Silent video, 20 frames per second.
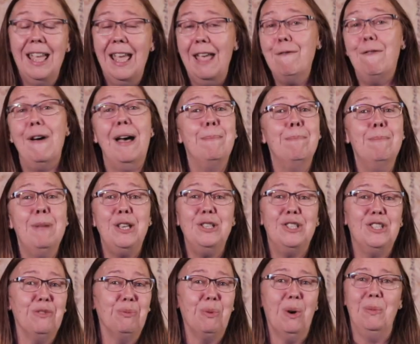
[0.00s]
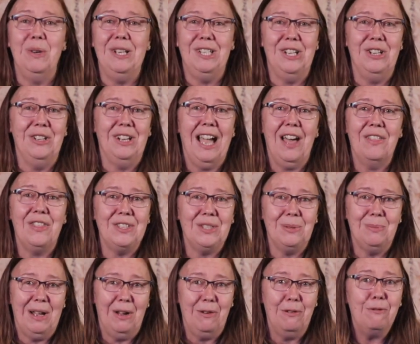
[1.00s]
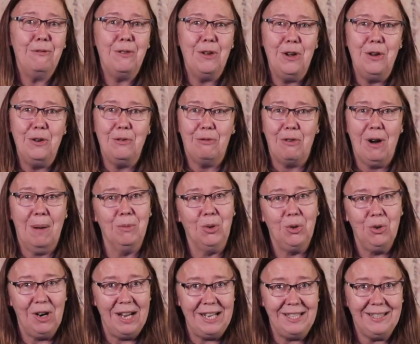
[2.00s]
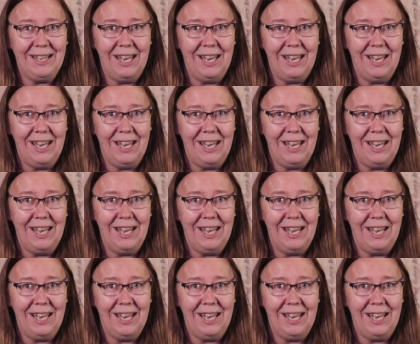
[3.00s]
In fact, most of what we do gathers around food from Grace